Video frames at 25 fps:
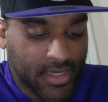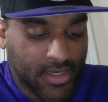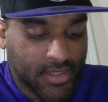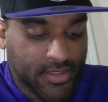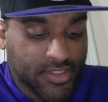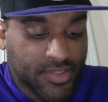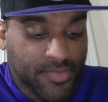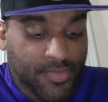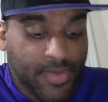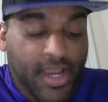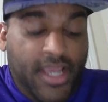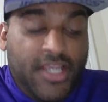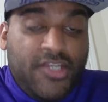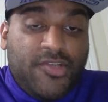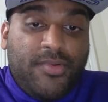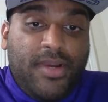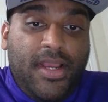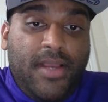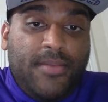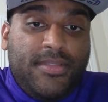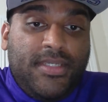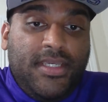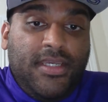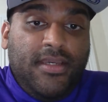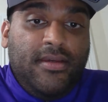Jahmi'us
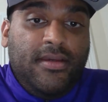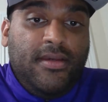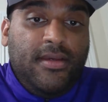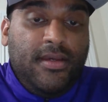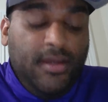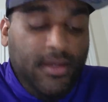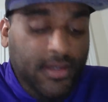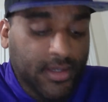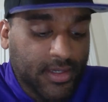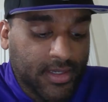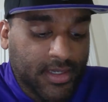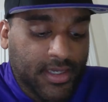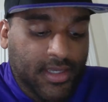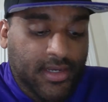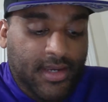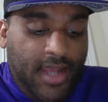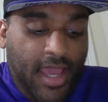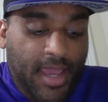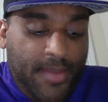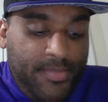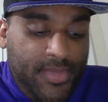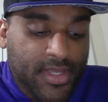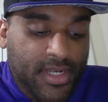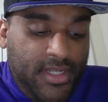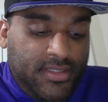Ramsey, in
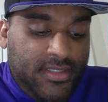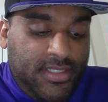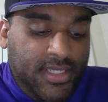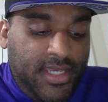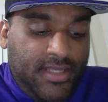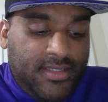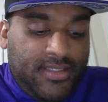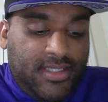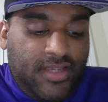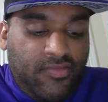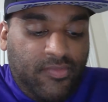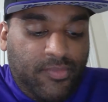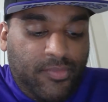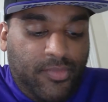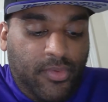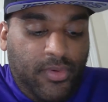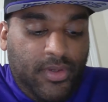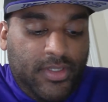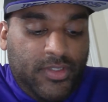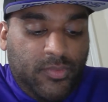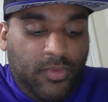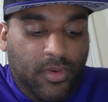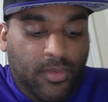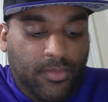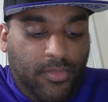nine minutes, he had seven
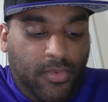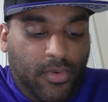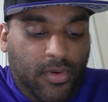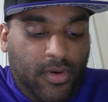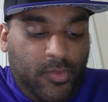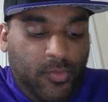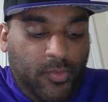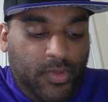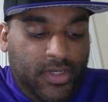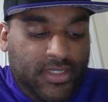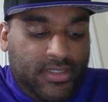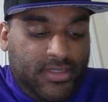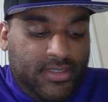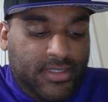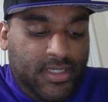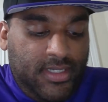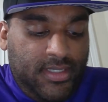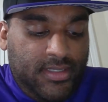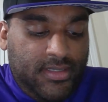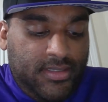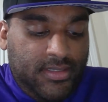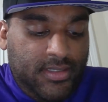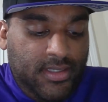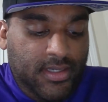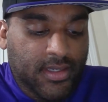points, one board, one
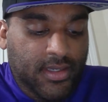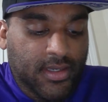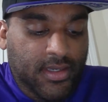assist.